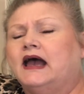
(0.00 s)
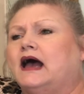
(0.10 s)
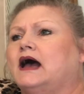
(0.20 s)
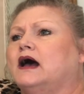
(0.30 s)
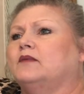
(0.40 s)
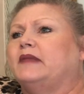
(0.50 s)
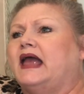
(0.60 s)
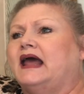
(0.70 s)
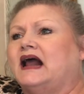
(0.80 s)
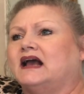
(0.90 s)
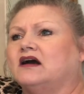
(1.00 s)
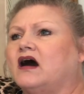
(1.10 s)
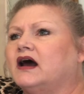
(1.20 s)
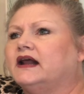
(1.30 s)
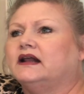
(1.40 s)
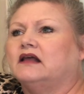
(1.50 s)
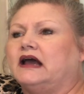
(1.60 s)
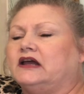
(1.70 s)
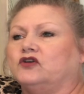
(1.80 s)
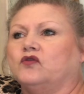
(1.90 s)
And I got it
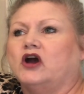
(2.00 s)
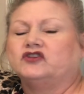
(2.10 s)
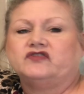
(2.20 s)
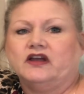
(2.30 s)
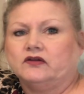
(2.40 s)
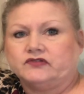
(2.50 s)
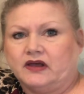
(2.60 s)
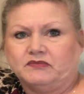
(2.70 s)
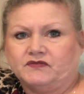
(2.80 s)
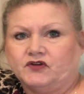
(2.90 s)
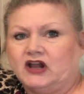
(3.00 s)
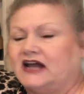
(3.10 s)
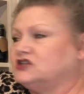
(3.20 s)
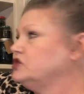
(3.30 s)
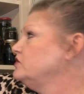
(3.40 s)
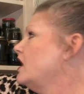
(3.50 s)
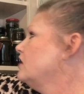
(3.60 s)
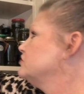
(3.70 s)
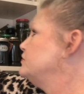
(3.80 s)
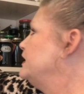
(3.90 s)
like at a garage sale or something for like $2,
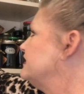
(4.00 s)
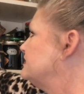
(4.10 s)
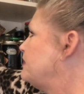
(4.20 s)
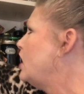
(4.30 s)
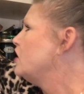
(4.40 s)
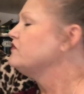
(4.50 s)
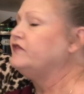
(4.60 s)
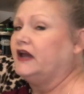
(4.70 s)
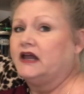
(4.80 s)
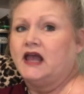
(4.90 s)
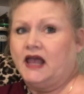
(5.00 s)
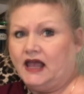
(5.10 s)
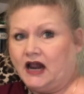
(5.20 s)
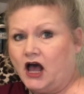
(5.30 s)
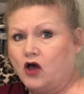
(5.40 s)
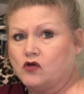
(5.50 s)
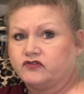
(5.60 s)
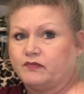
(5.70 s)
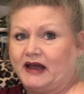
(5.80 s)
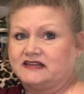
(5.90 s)
but it's perfect. It
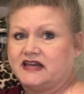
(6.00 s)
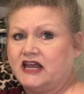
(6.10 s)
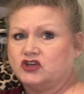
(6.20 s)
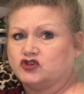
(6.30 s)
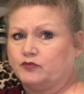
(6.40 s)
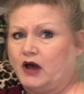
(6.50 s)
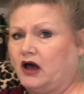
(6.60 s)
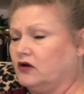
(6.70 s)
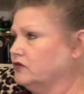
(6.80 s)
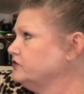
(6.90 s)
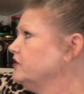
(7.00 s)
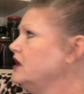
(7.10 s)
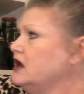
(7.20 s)
holds my tincture bottles.